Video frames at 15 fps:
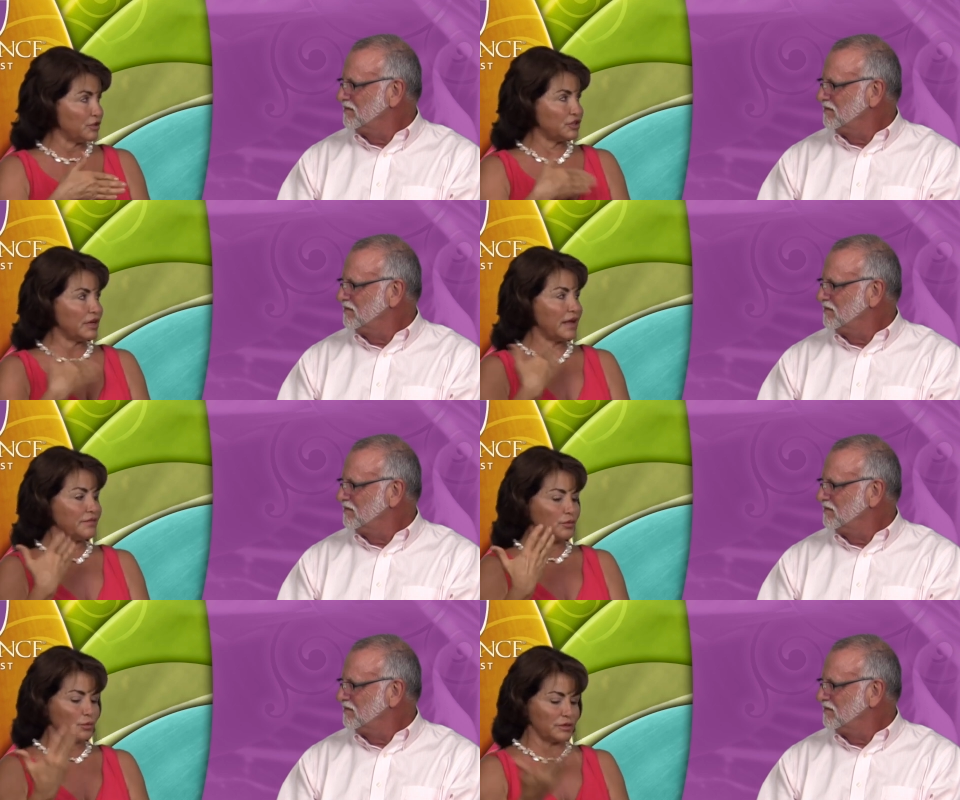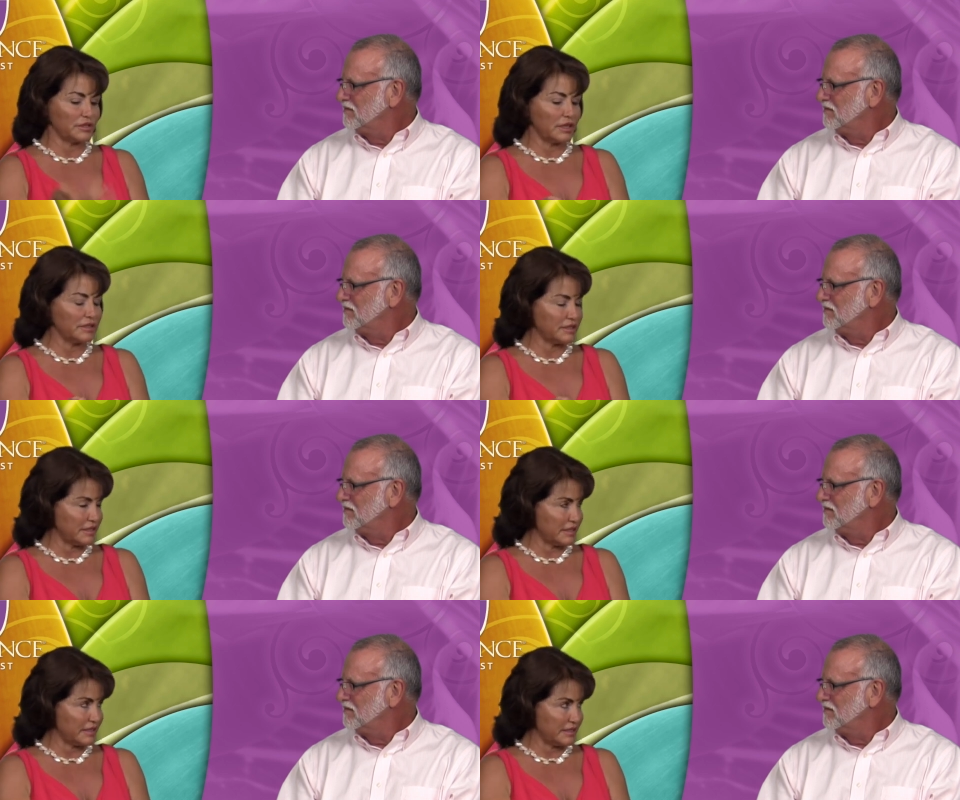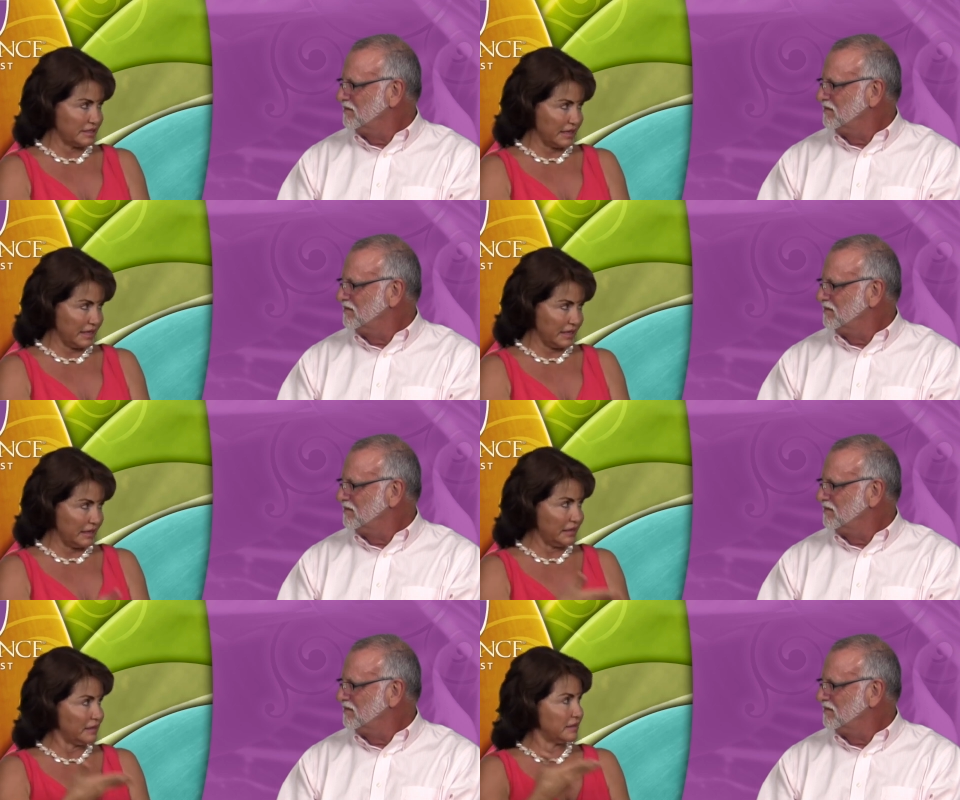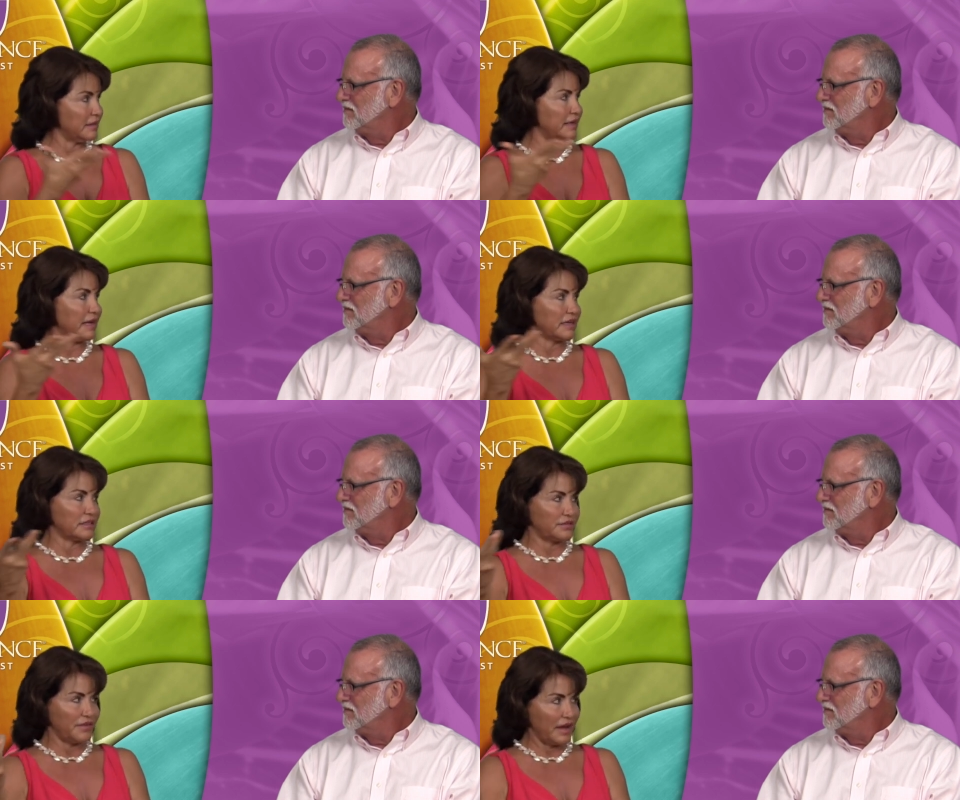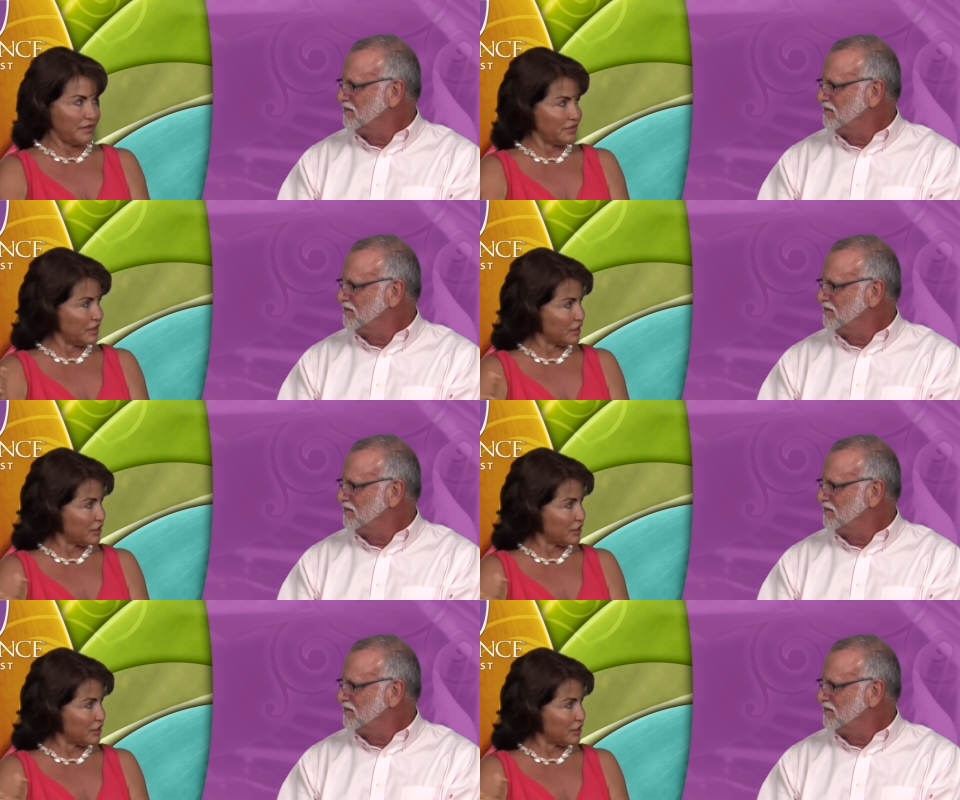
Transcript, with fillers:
Speaker 1: We should have the results of this study in the next 5